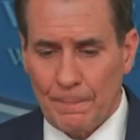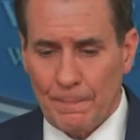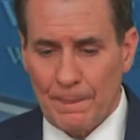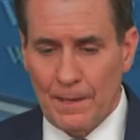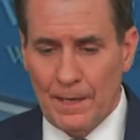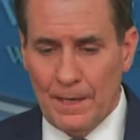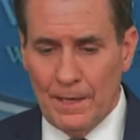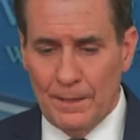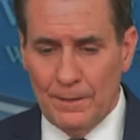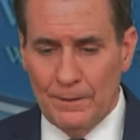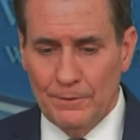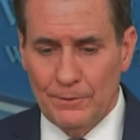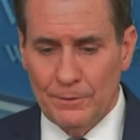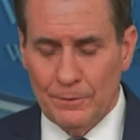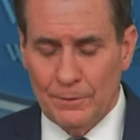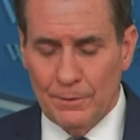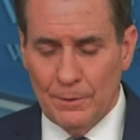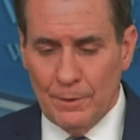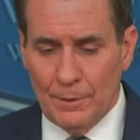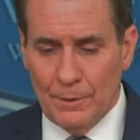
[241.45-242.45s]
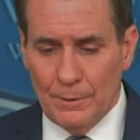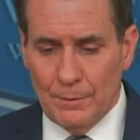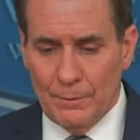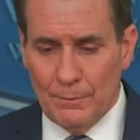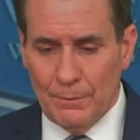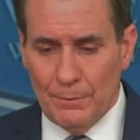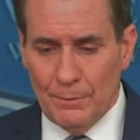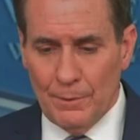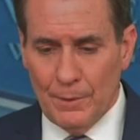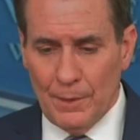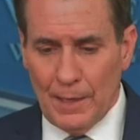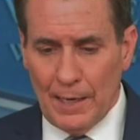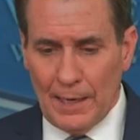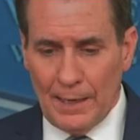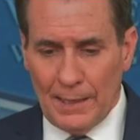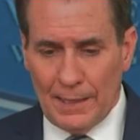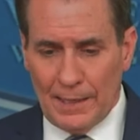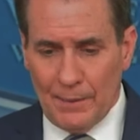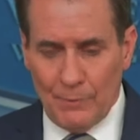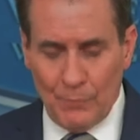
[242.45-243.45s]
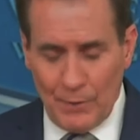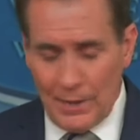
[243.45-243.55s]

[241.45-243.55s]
and again,